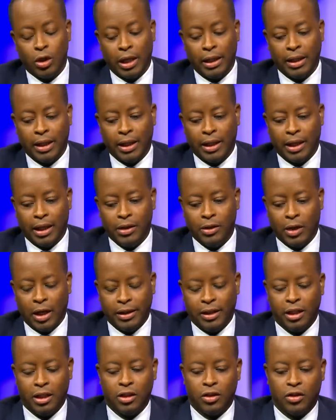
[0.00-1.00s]
I, you know, I
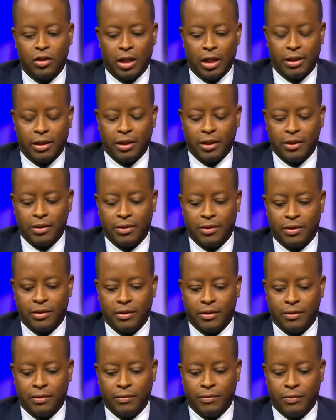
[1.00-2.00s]
think it's
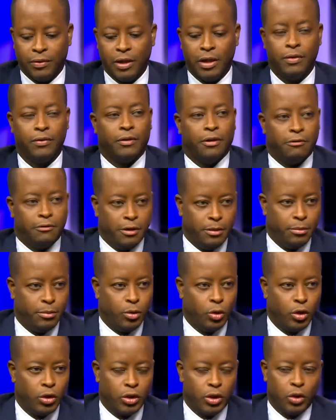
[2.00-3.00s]
very, very
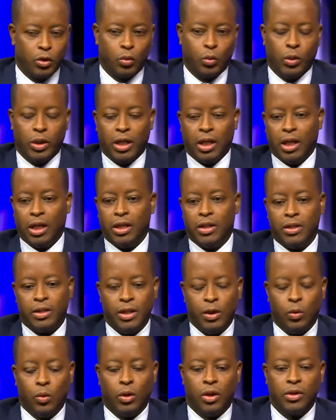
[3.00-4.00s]
important. We are a
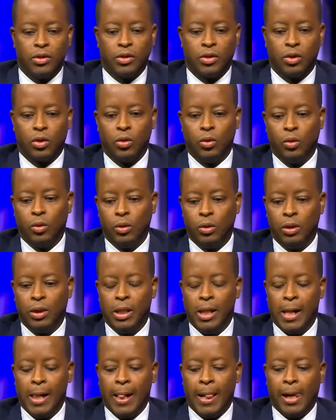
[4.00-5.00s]
D1 school.
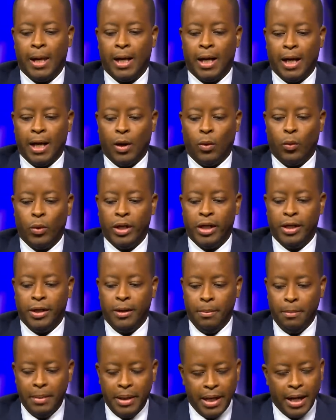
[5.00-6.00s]
We're in the
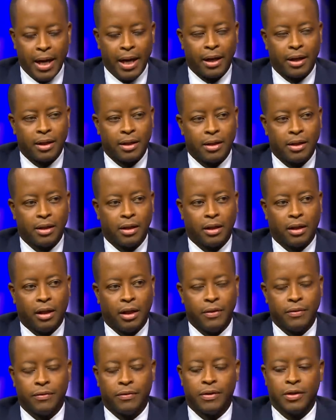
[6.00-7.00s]
MEAC
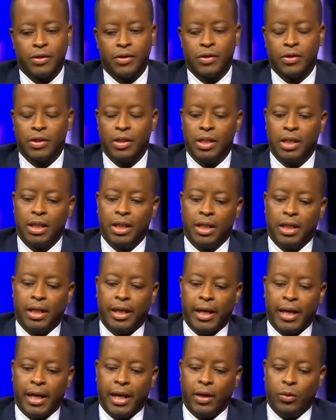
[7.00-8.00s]
conference.
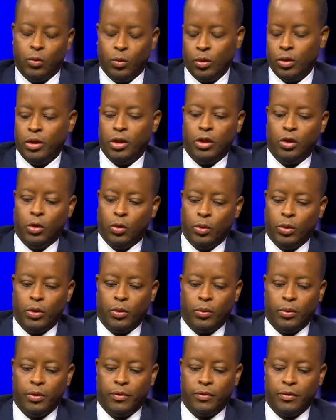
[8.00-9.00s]
And, you know,
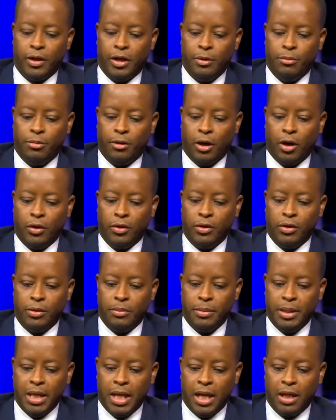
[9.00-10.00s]
we're very proud of the
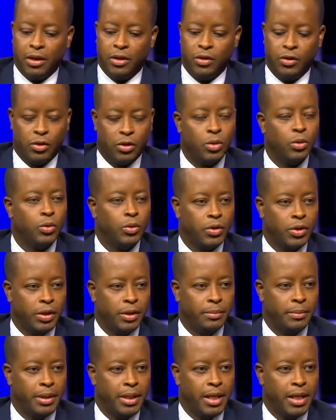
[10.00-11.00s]
MEAC and the schools in
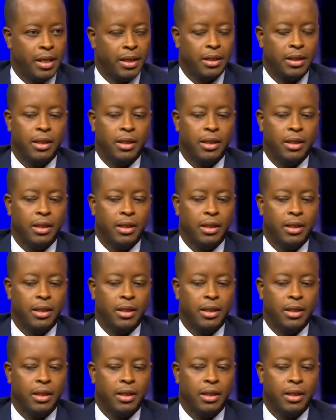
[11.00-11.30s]
the MEAC.